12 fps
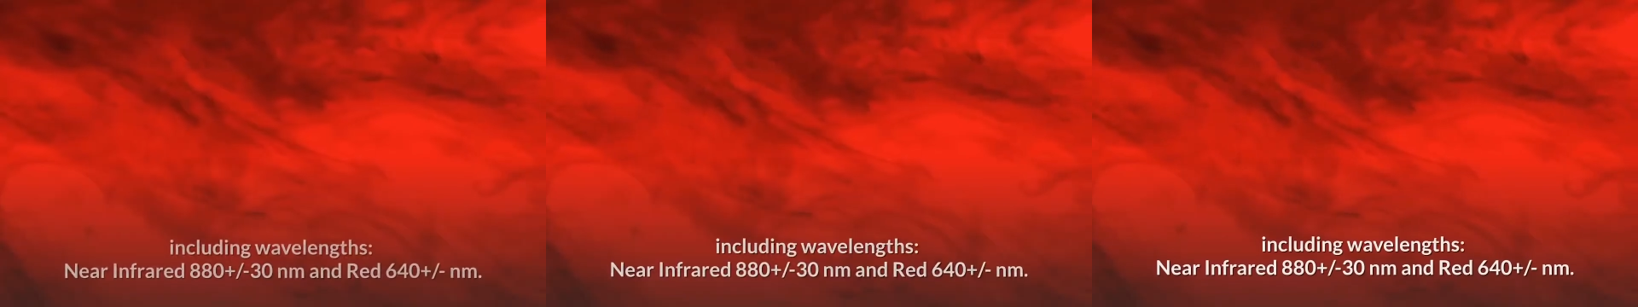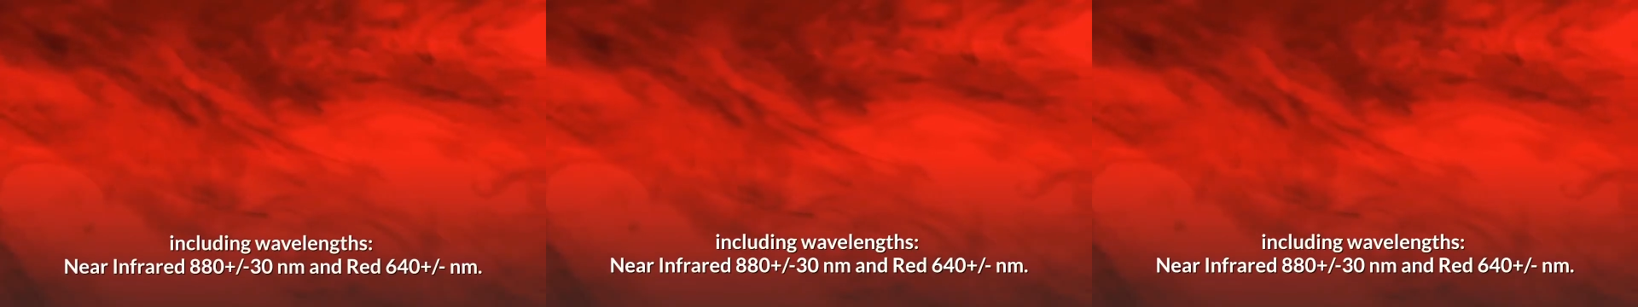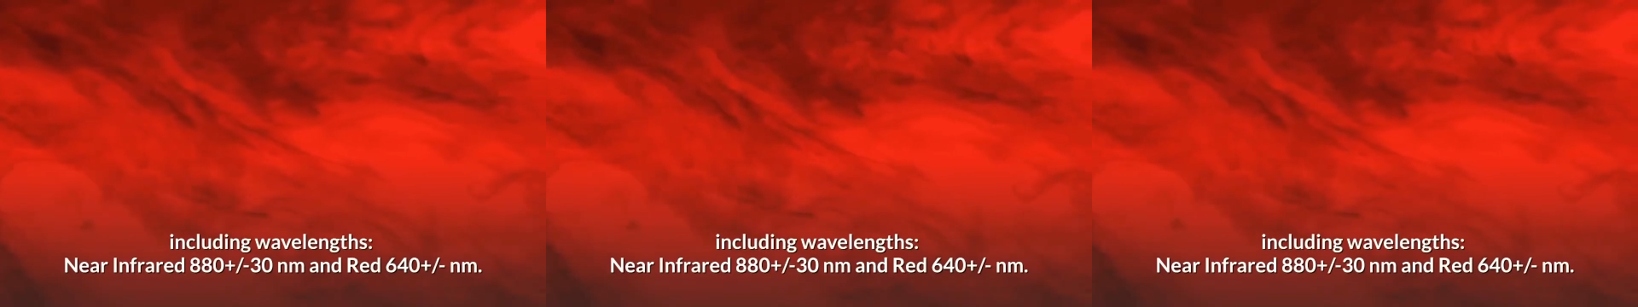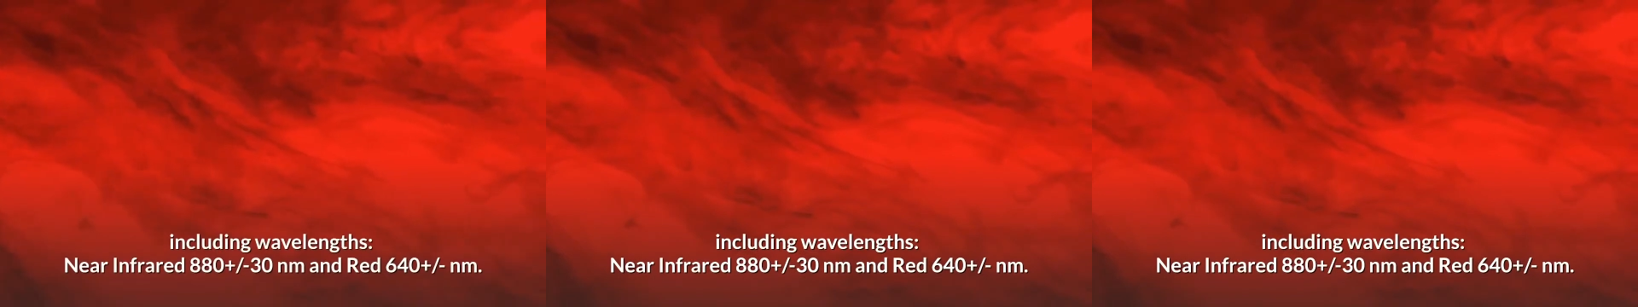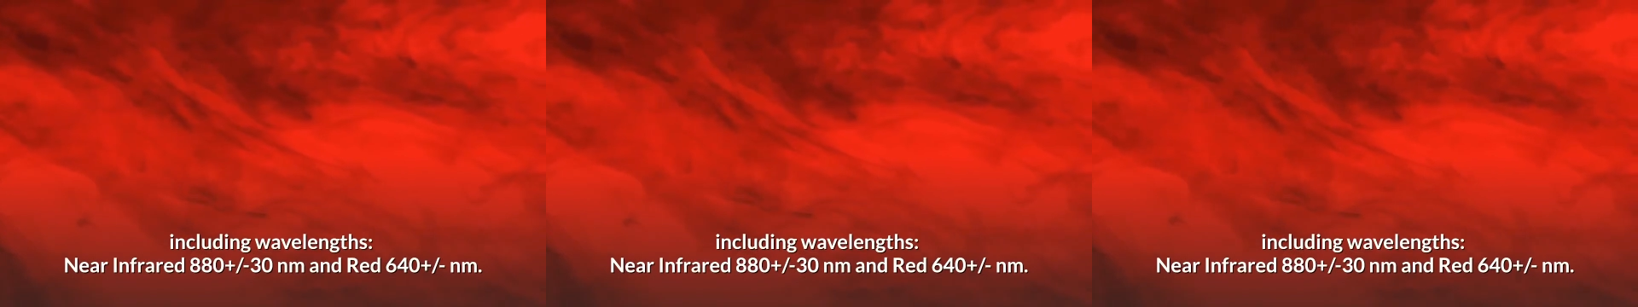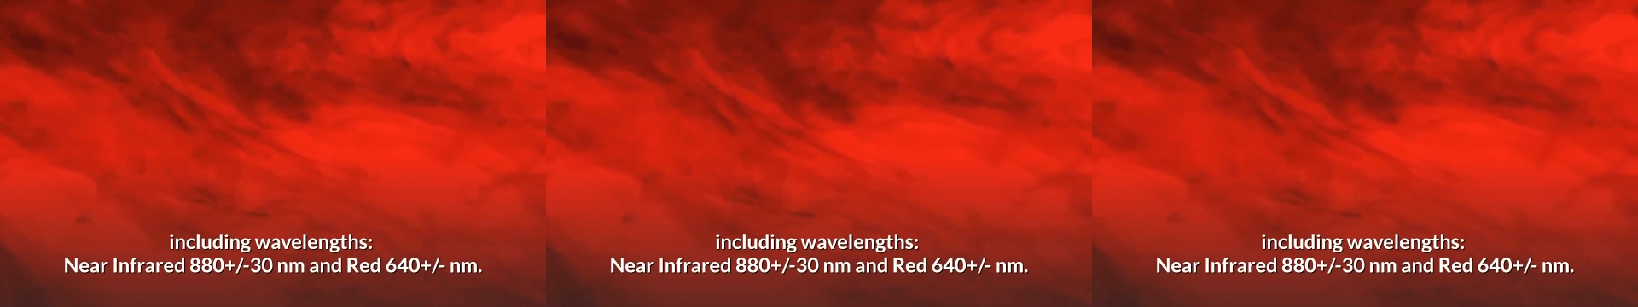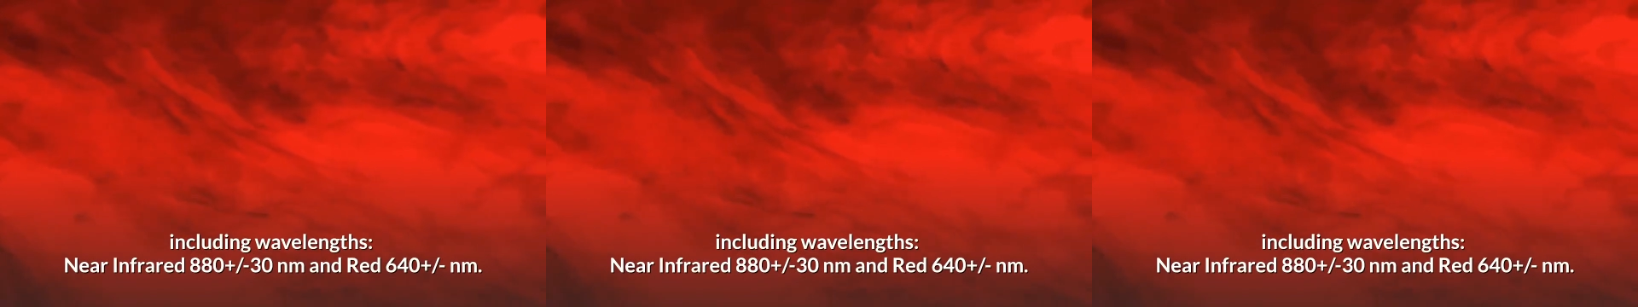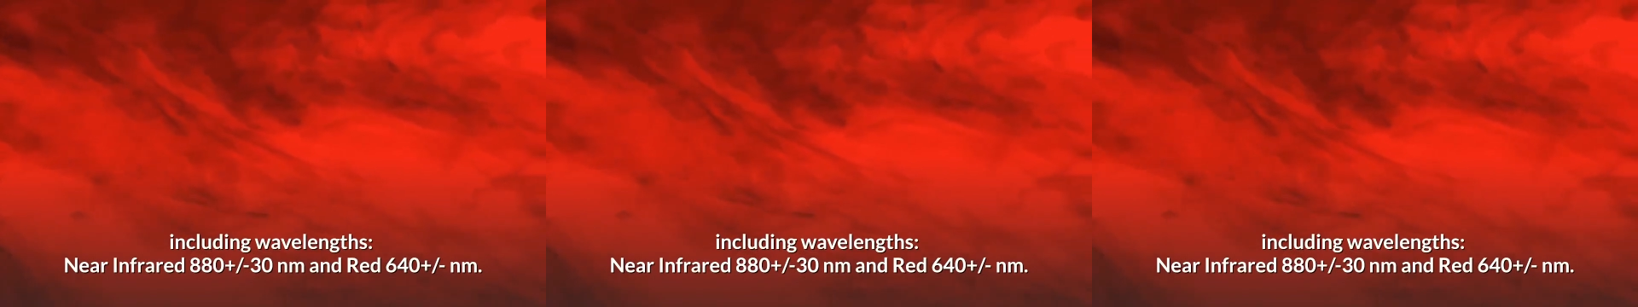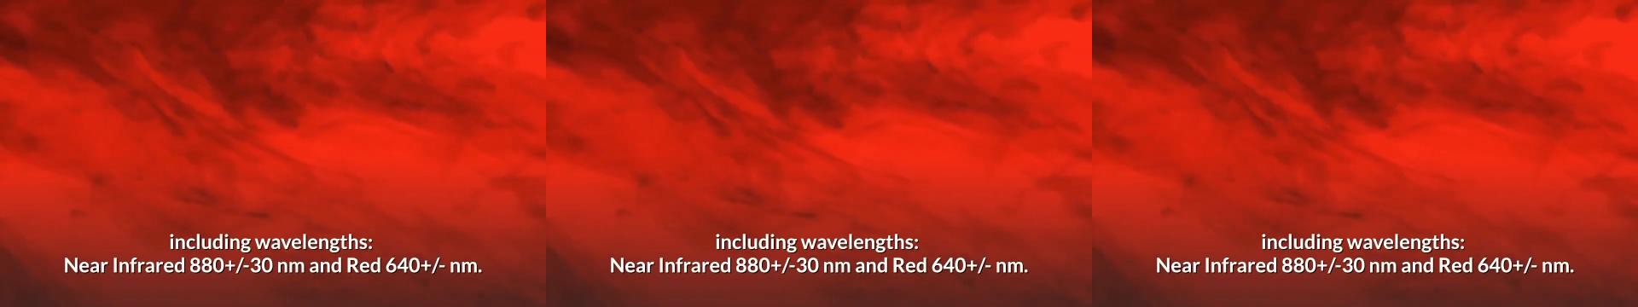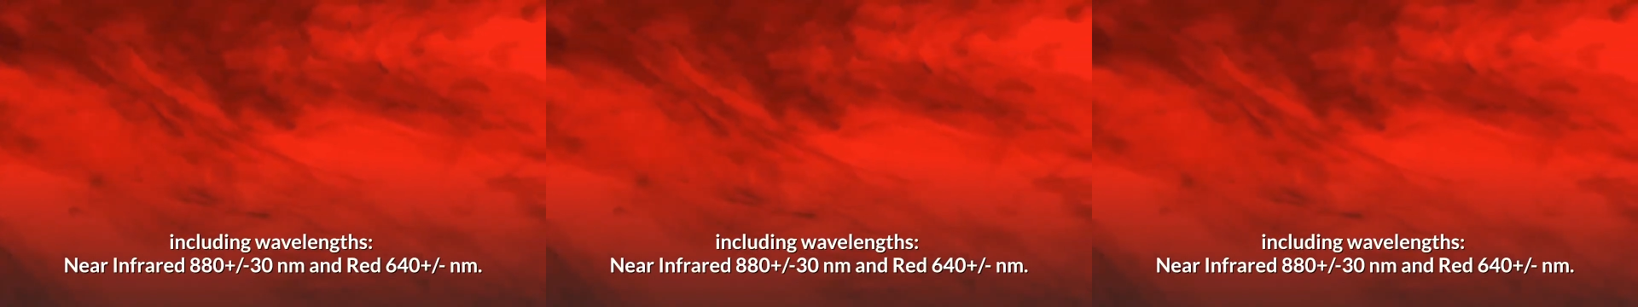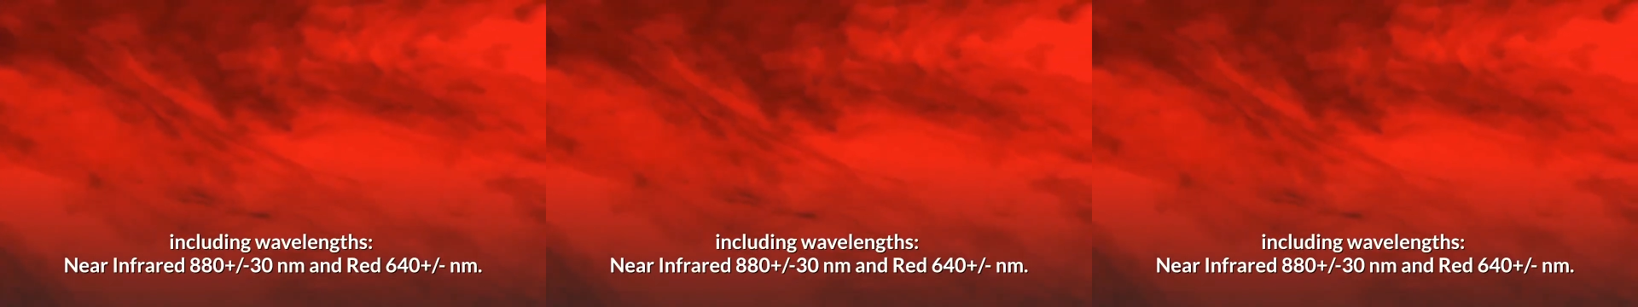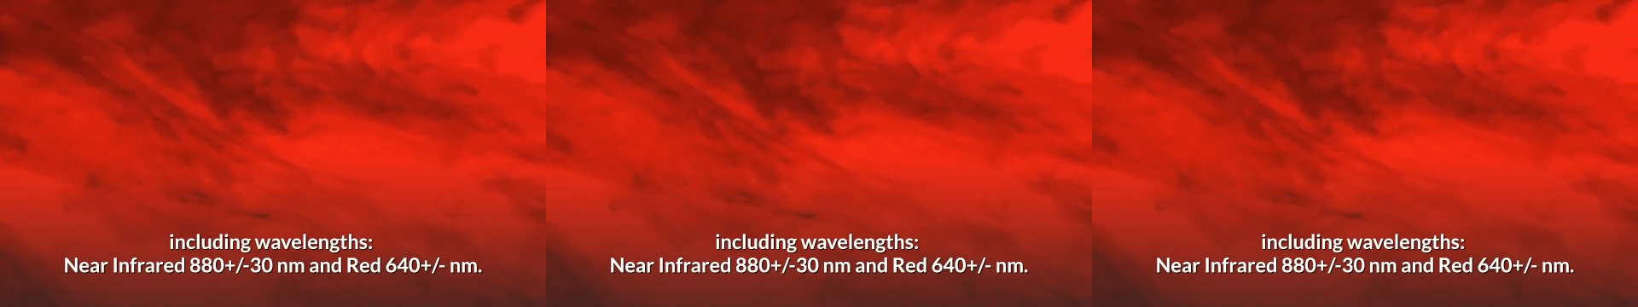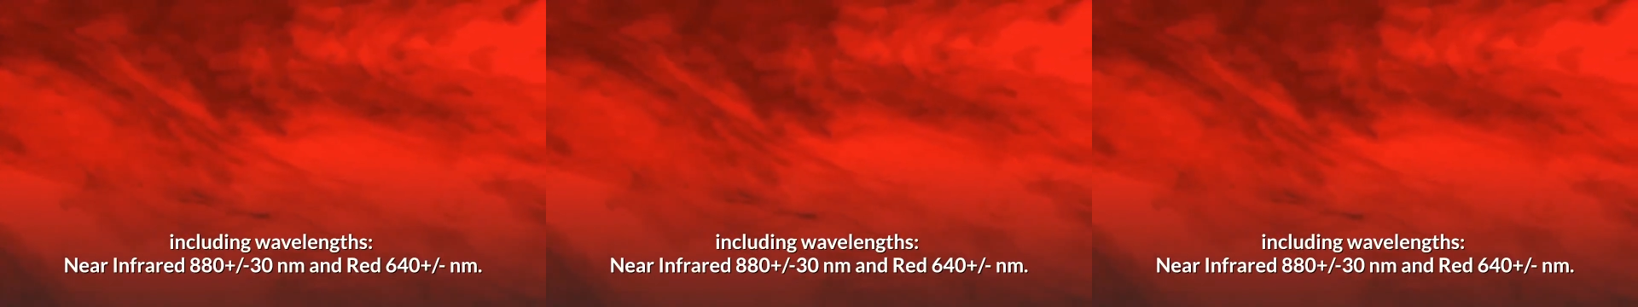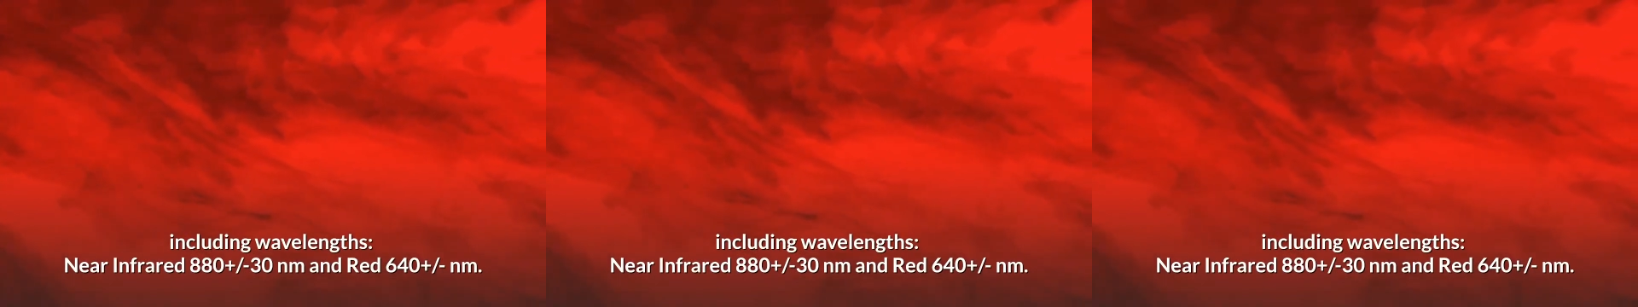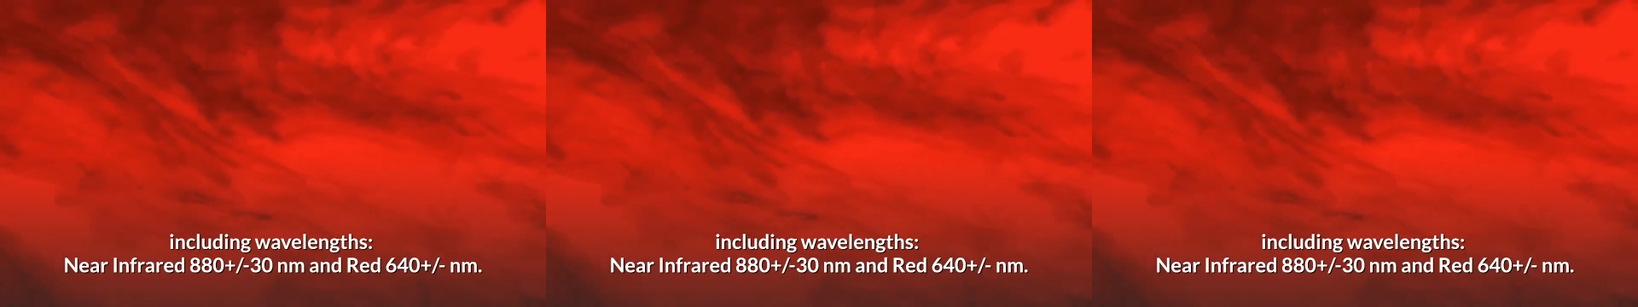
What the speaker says: (no speaker visible)